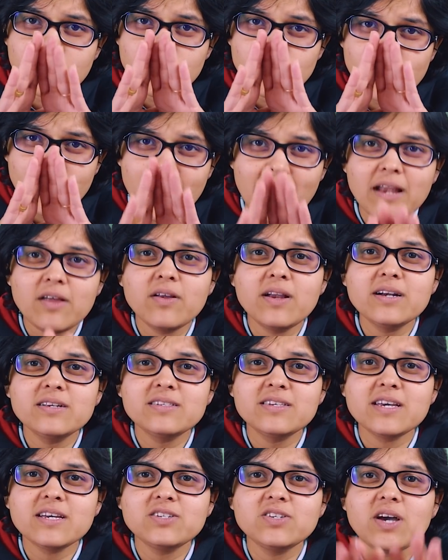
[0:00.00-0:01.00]
to calculate
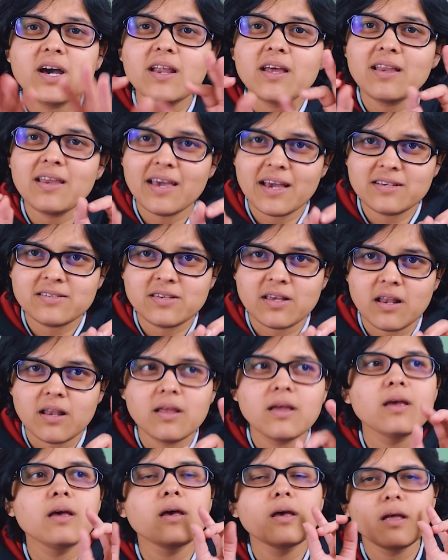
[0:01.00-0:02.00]
CAGR in Excel.
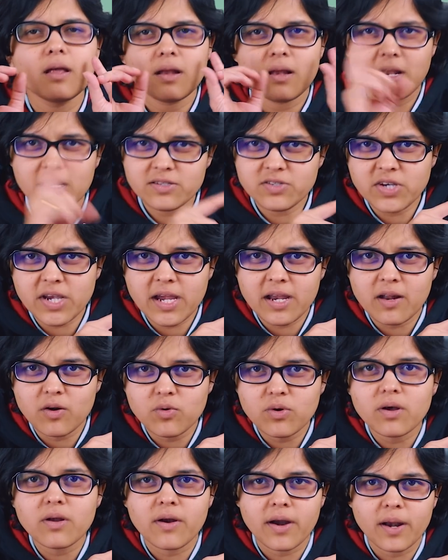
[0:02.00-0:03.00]
Let's check it
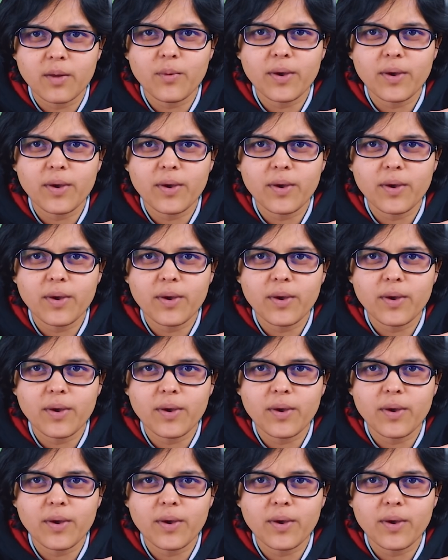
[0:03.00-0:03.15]
out right